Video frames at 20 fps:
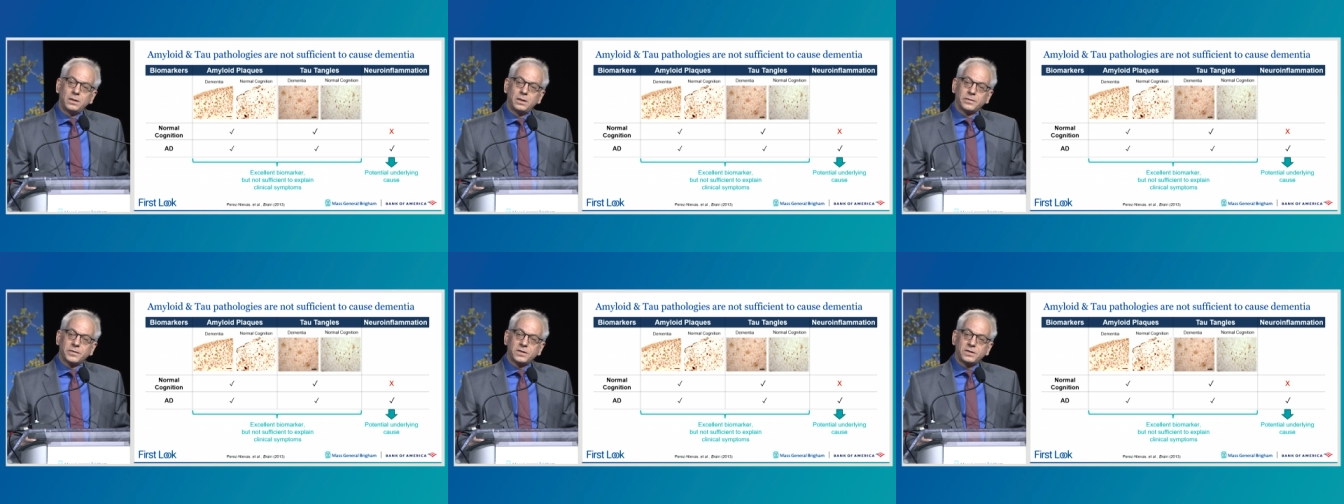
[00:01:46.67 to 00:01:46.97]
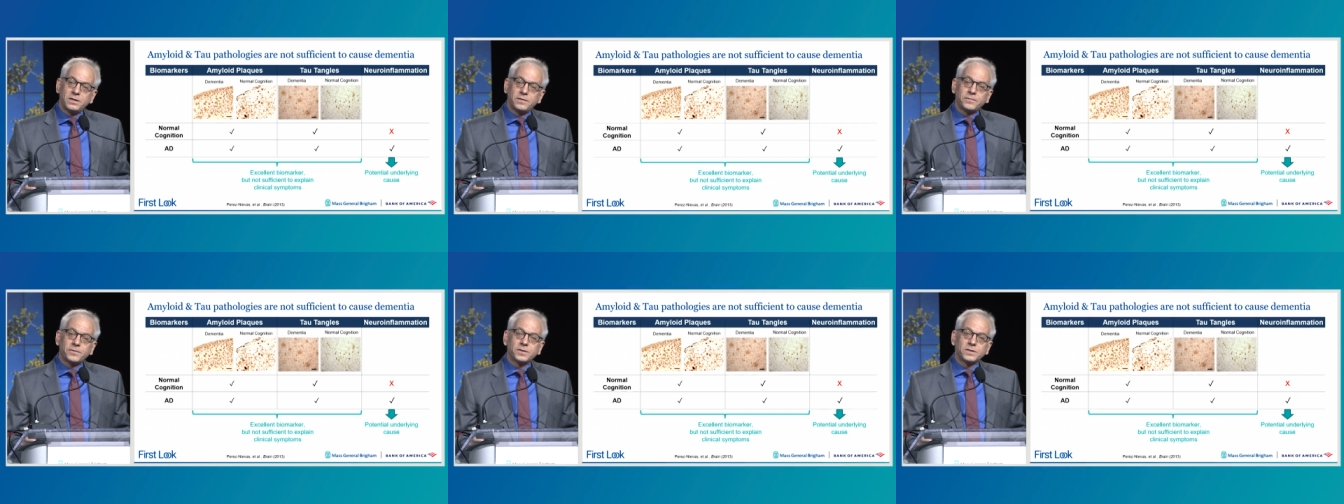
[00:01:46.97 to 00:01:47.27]
the
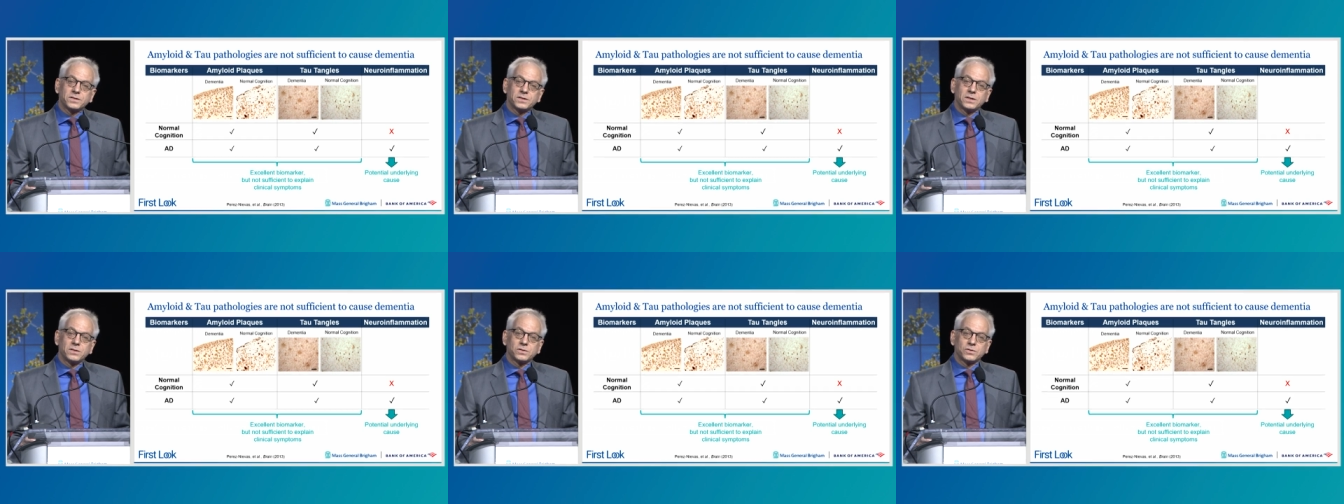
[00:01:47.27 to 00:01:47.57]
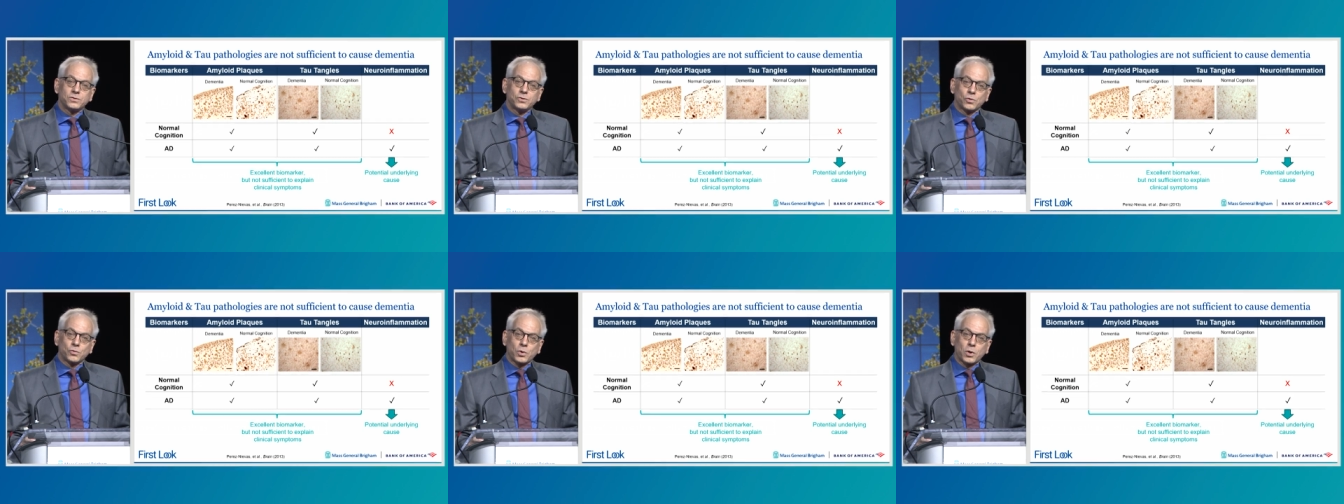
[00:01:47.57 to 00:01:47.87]
difference is
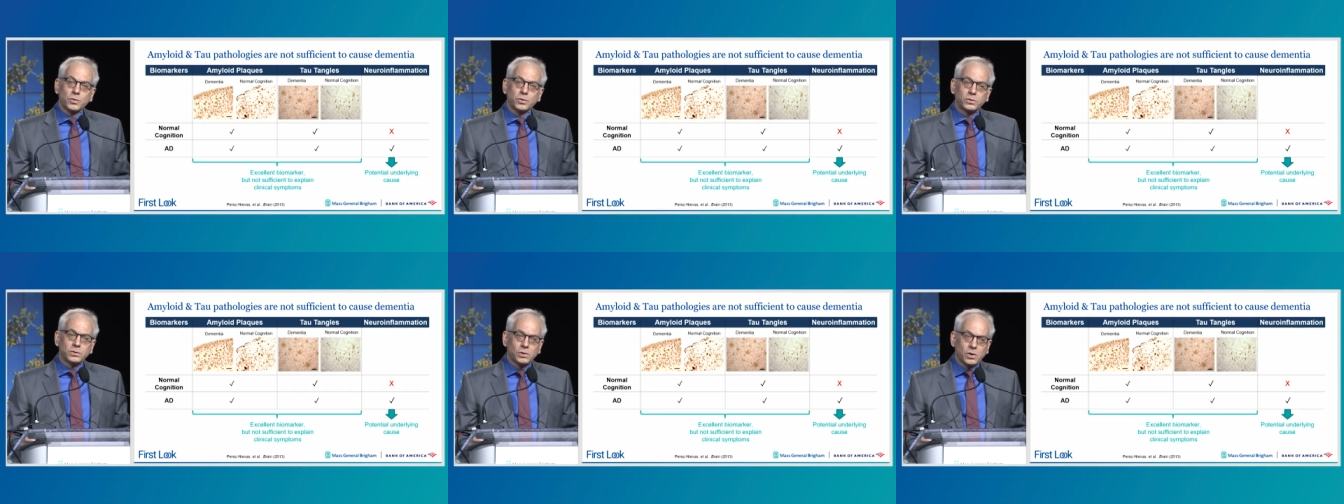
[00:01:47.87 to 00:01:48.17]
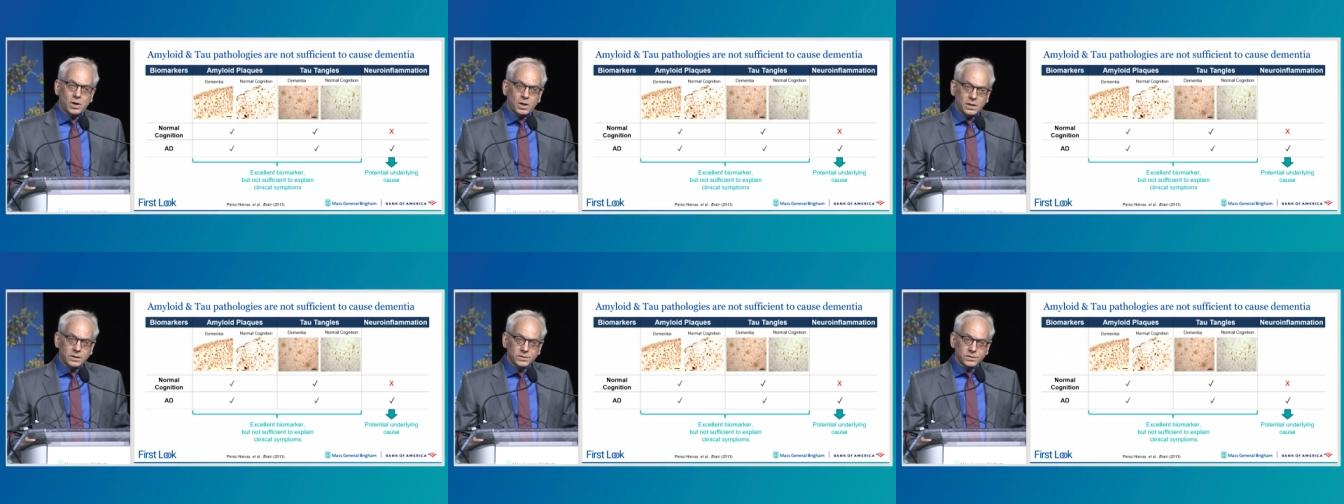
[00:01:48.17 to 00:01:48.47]
neuronal
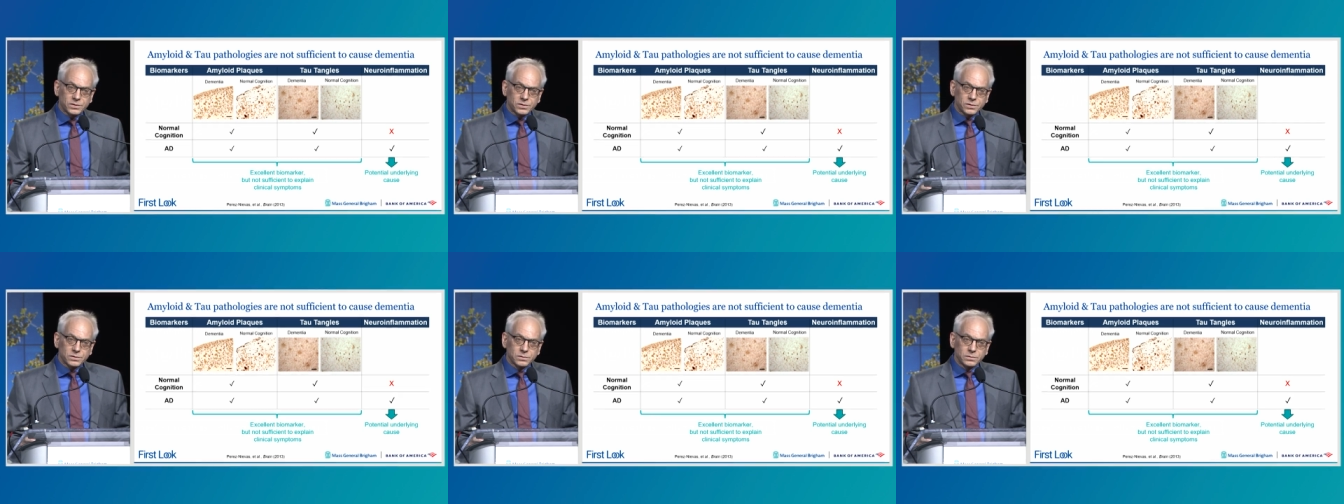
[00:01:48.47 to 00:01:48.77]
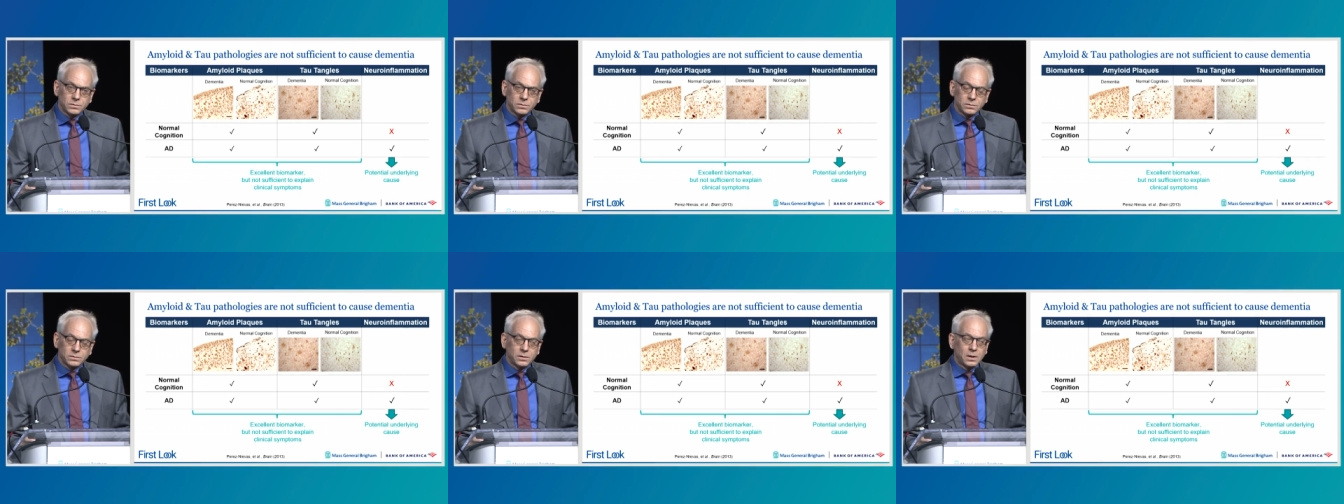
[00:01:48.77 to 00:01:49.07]
loss
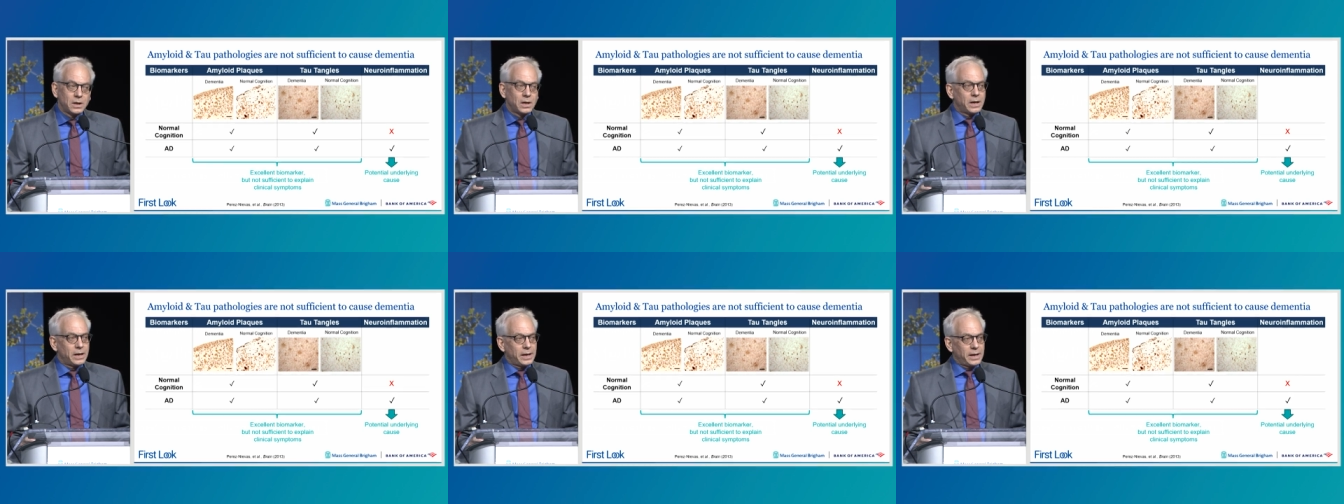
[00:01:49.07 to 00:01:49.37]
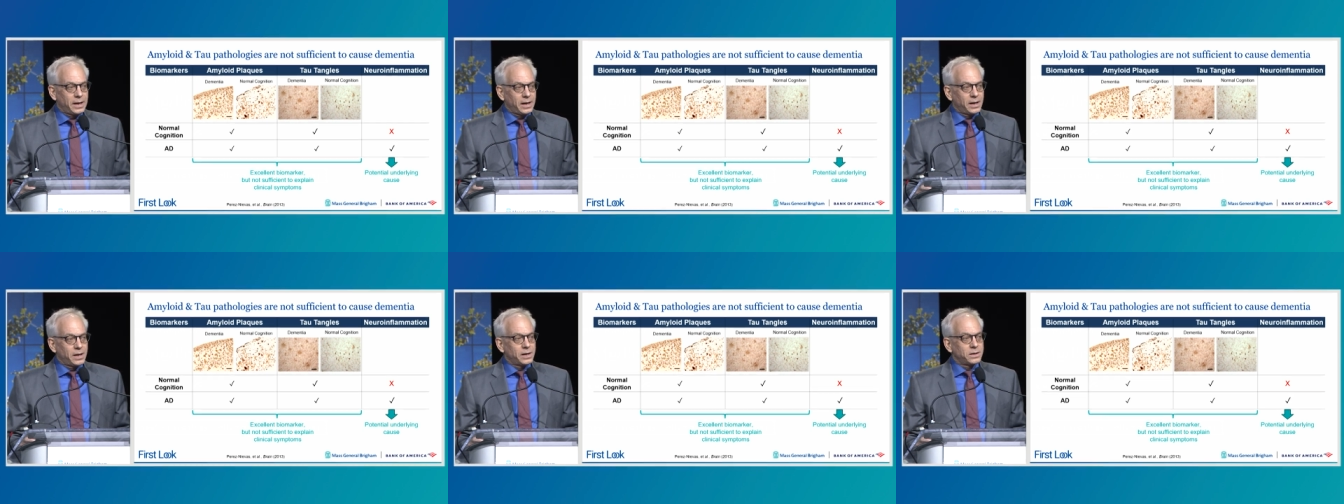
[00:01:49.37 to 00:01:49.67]

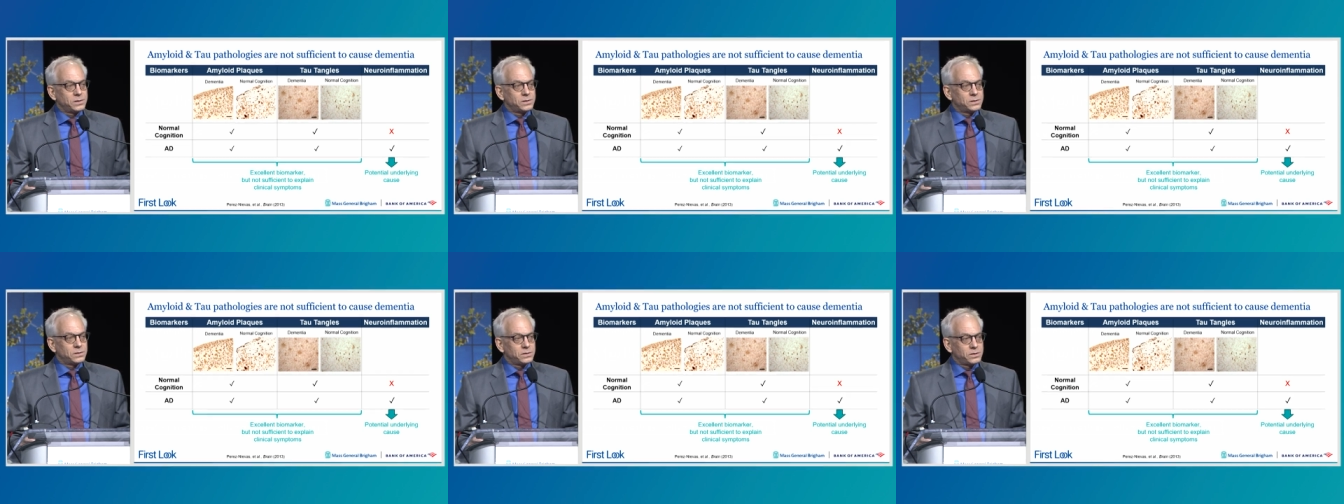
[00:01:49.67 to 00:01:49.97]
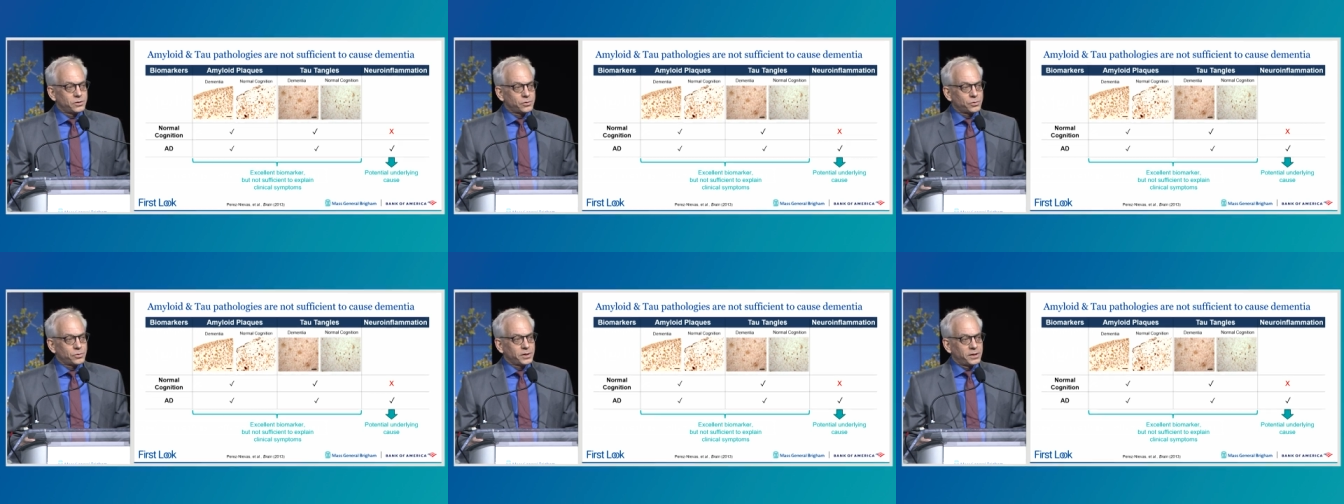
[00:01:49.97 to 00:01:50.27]
and
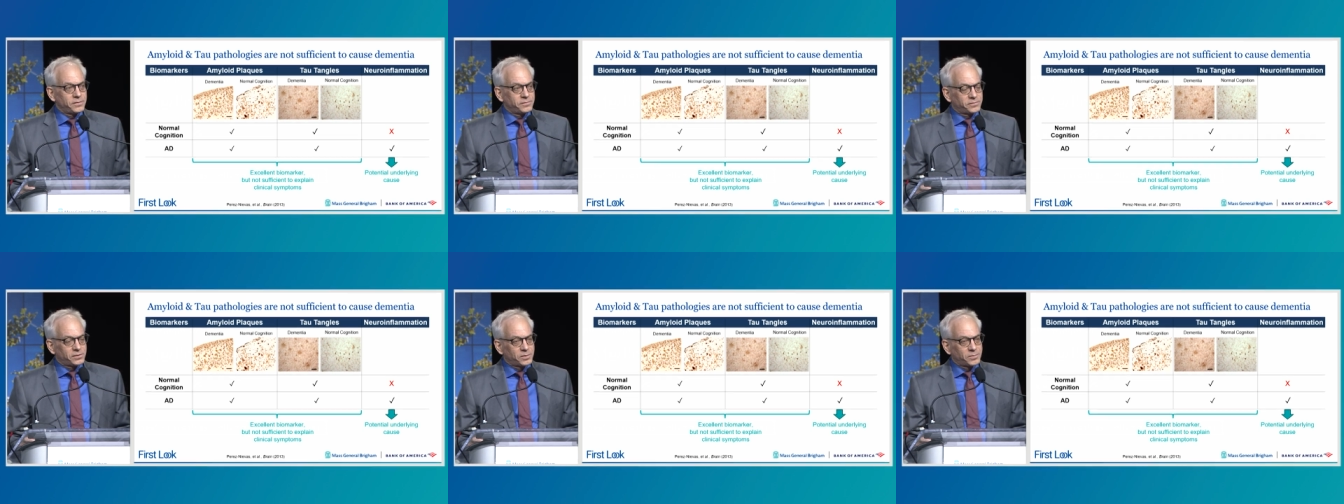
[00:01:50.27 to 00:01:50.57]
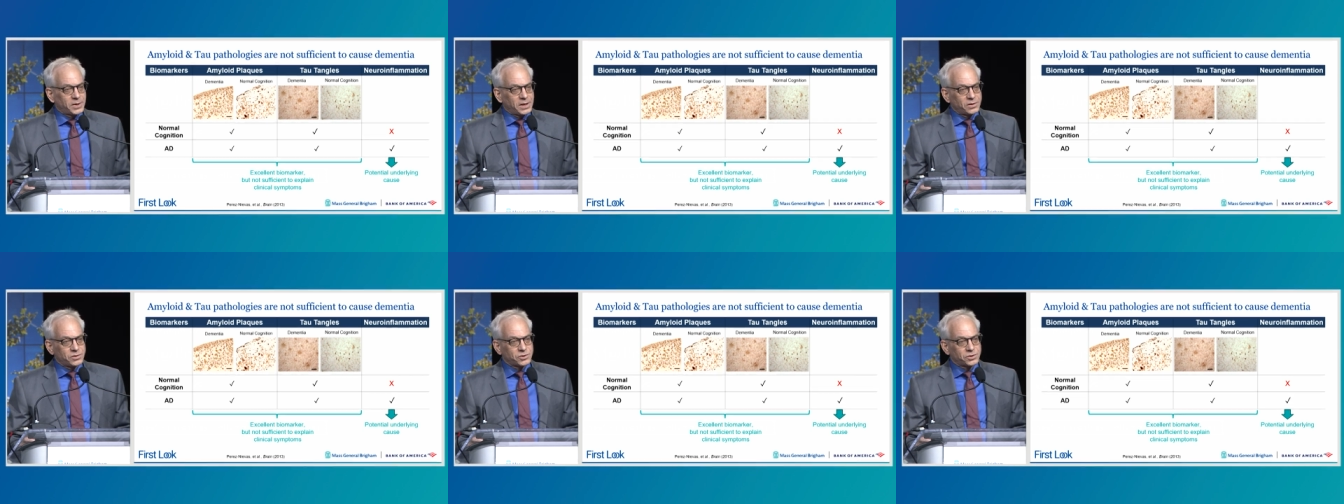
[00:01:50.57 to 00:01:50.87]

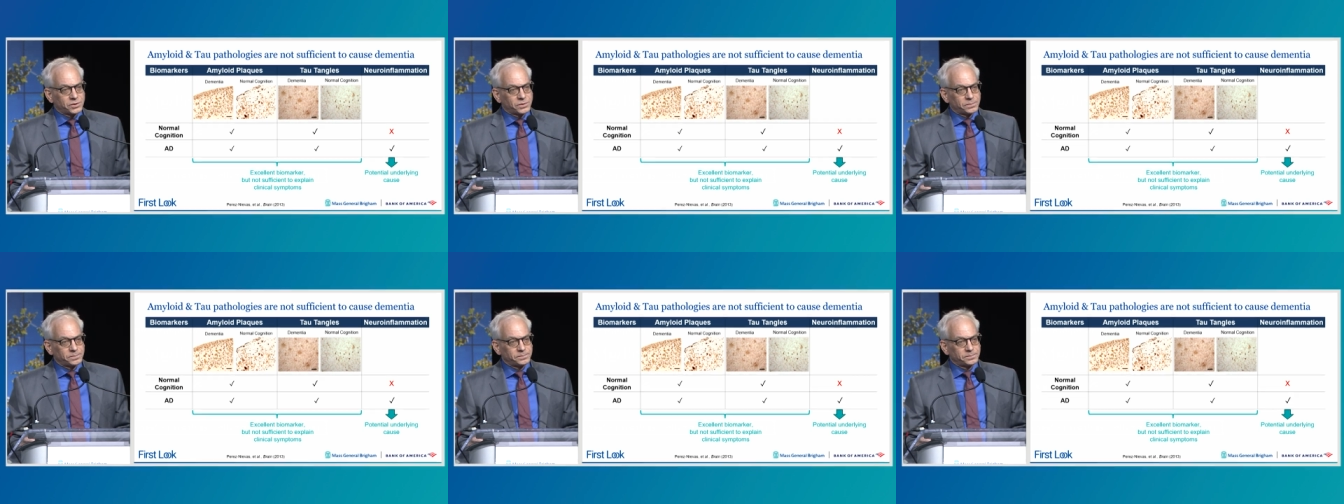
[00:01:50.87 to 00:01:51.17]
neuroinflammation.